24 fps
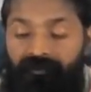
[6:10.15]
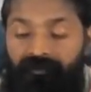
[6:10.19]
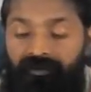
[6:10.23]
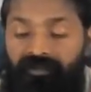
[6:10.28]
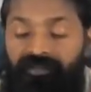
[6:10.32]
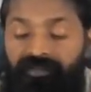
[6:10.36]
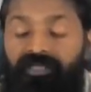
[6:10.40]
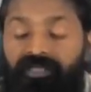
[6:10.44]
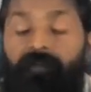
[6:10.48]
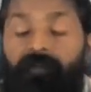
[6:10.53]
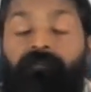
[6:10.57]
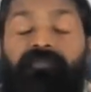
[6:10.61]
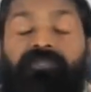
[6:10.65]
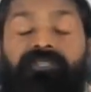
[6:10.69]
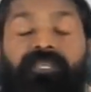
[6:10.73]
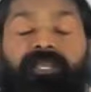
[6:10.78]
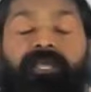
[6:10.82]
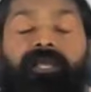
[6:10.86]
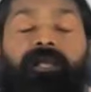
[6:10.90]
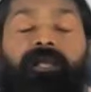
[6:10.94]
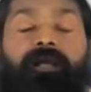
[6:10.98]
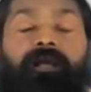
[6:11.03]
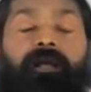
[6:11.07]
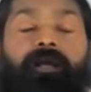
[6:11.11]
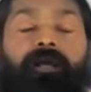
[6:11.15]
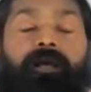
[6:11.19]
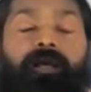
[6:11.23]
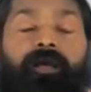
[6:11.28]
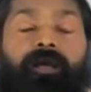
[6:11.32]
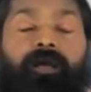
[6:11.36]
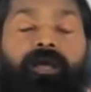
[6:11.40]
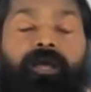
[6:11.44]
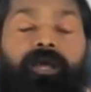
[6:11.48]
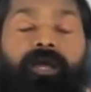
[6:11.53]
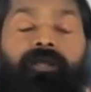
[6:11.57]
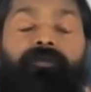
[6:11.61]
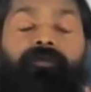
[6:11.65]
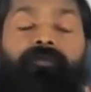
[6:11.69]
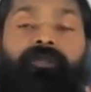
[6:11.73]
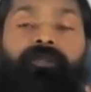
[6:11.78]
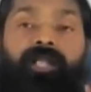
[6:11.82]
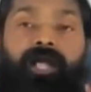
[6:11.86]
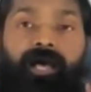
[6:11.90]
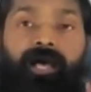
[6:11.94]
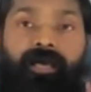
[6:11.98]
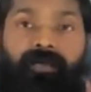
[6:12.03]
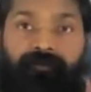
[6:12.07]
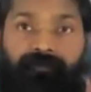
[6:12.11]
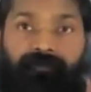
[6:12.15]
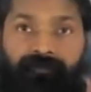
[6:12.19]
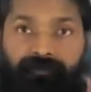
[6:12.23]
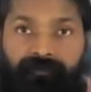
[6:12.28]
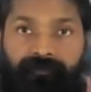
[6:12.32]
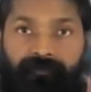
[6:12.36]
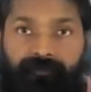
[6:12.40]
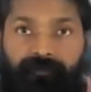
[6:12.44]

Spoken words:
something in your life